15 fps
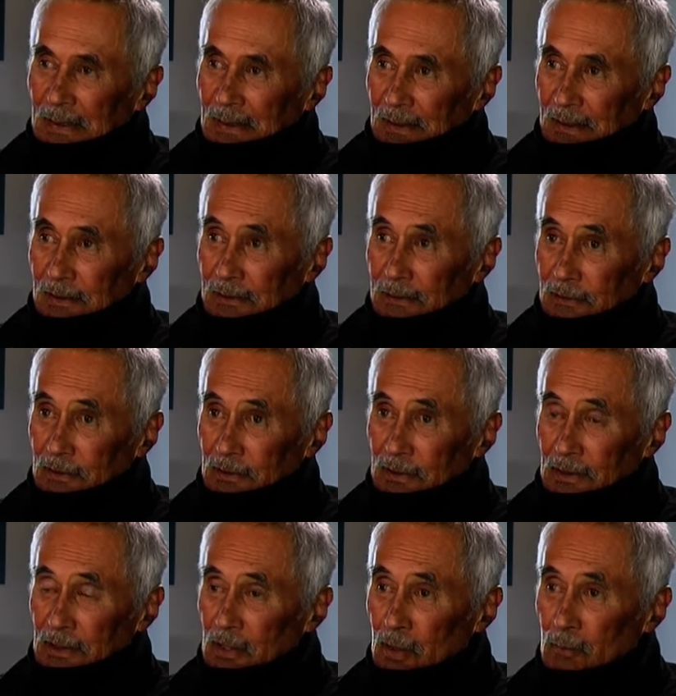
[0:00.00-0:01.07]
and the
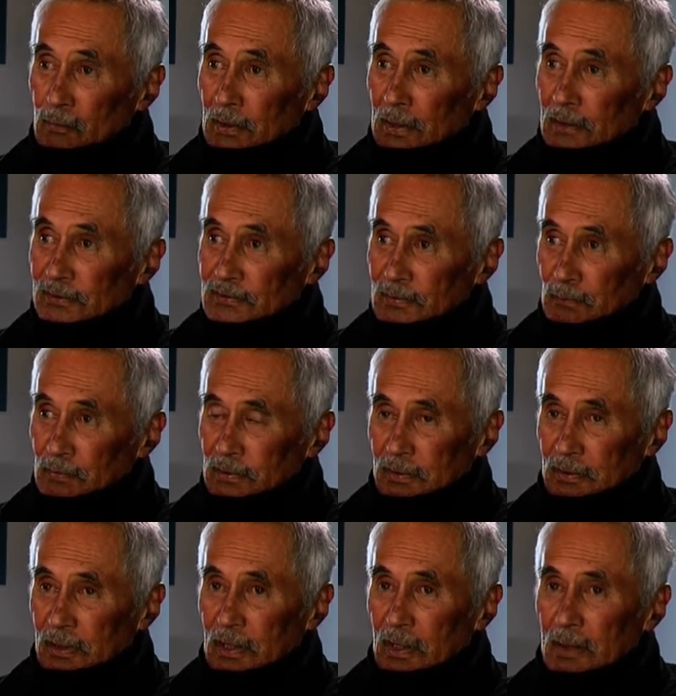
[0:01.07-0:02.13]

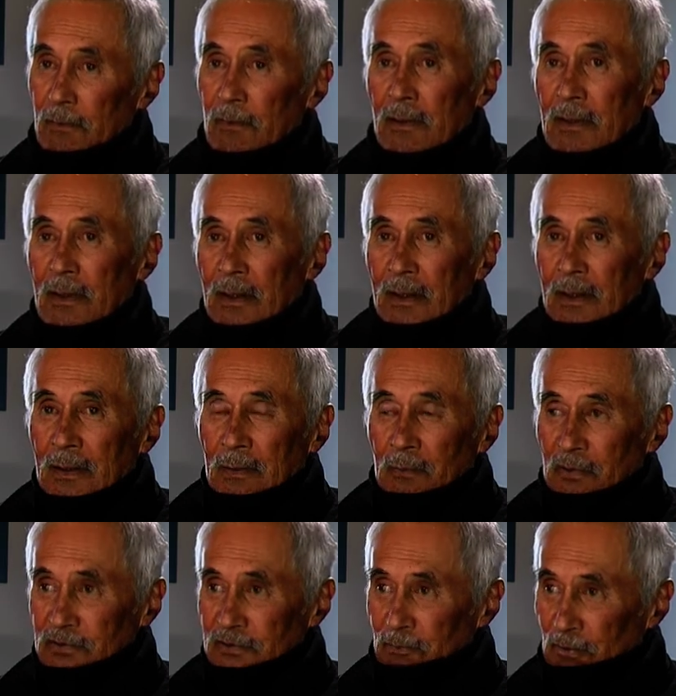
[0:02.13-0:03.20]
Homedale
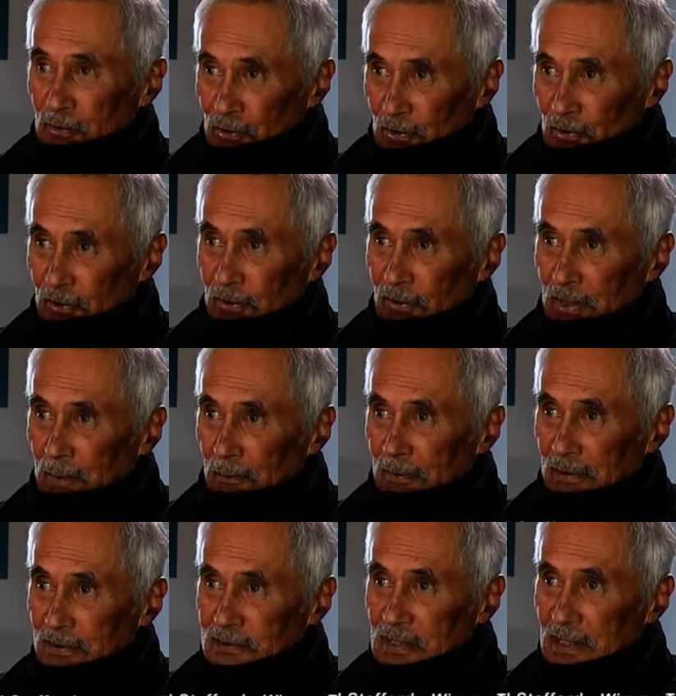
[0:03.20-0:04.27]
was a maternity home in
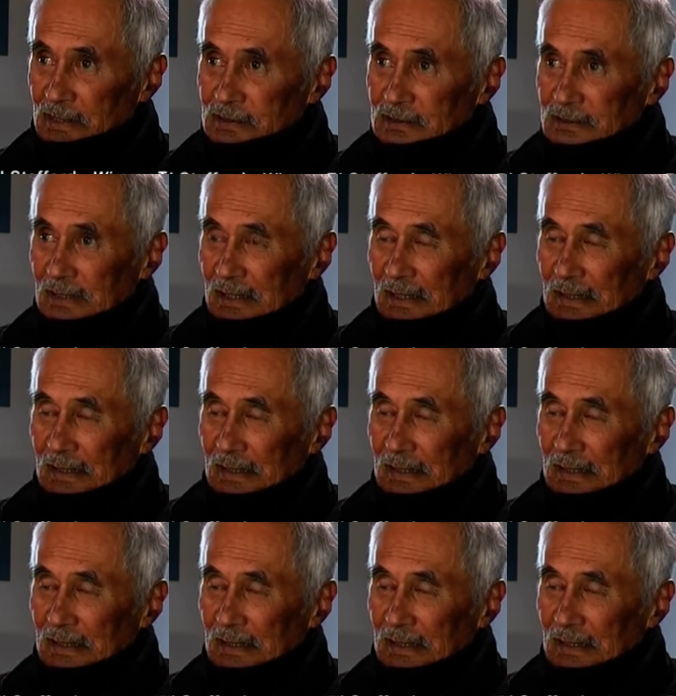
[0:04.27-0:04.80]
those days.